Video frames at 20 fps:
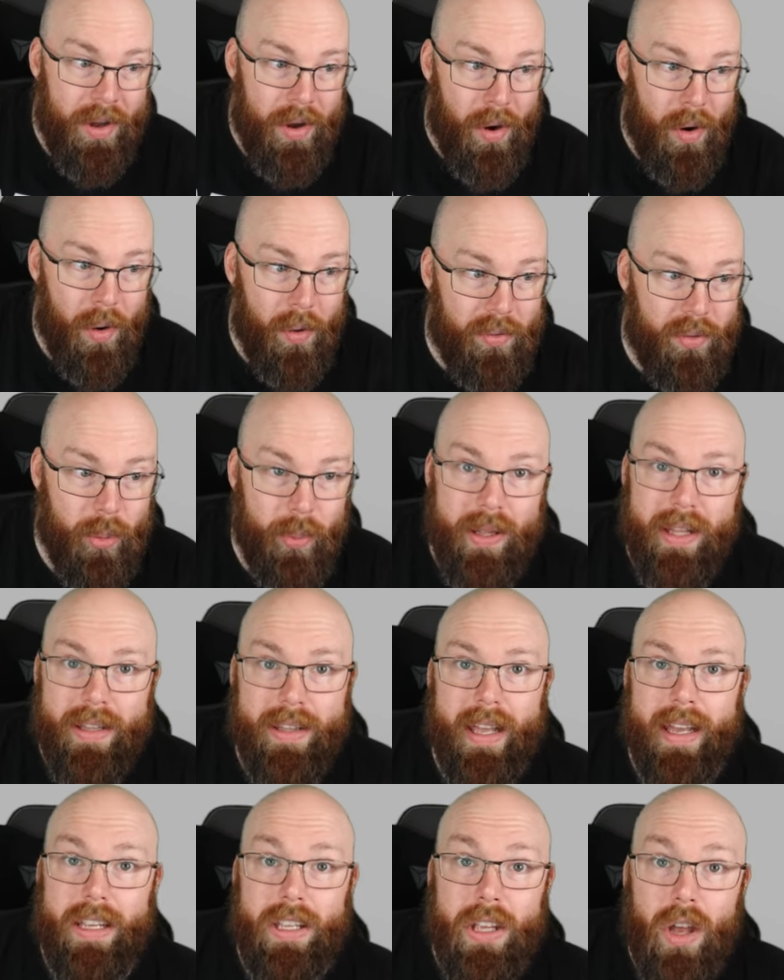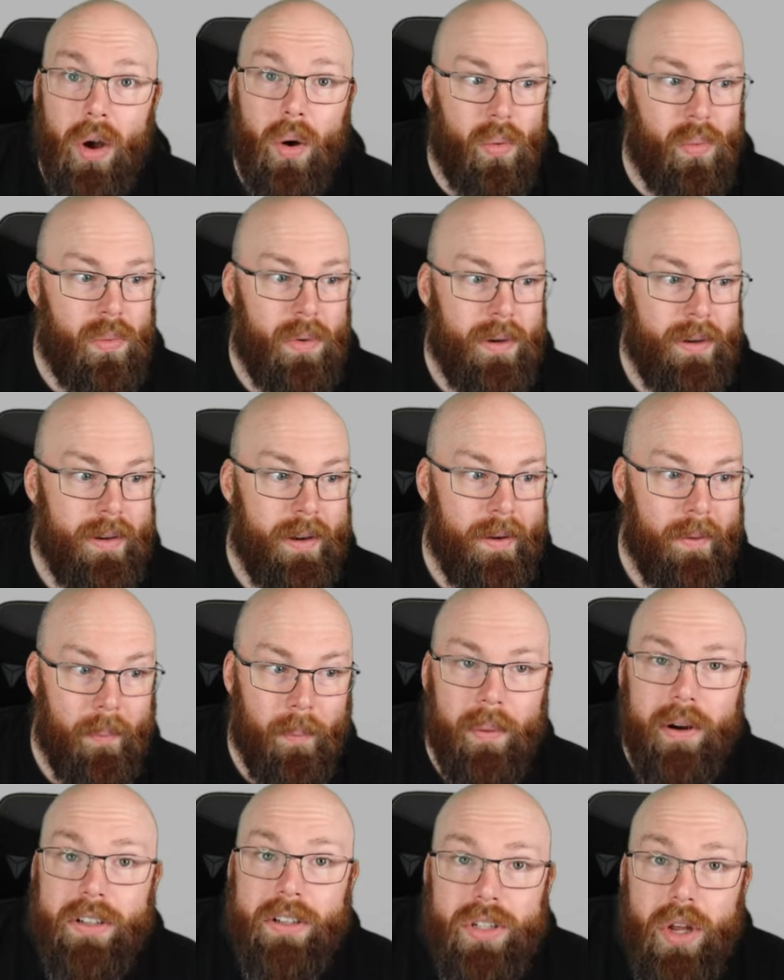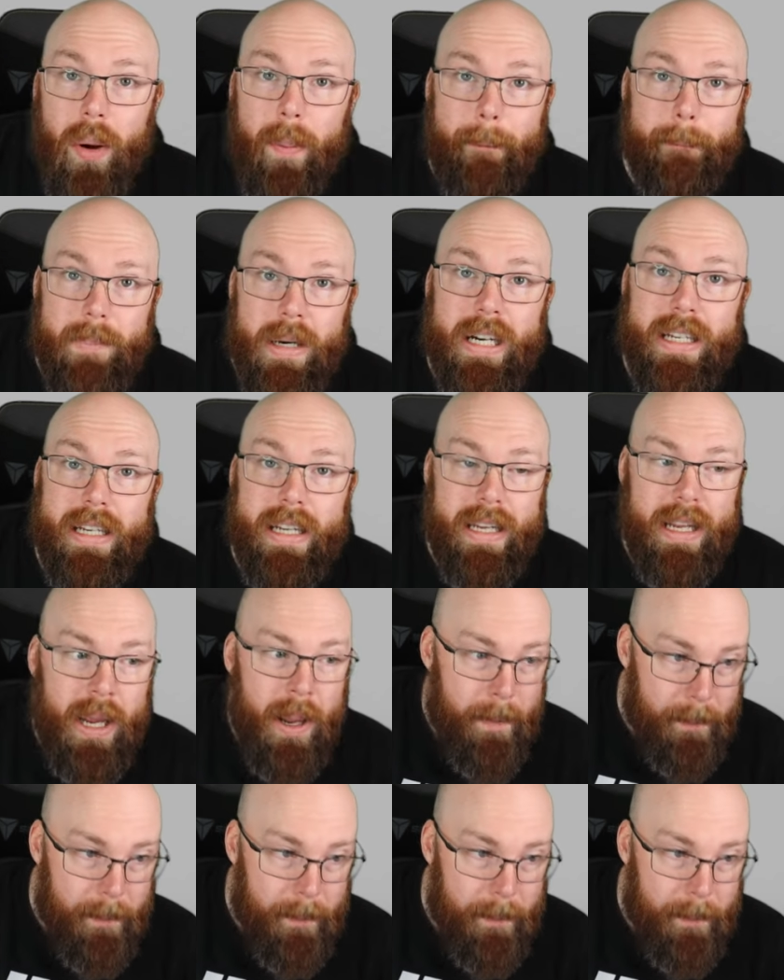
over being like, yo, where's our money?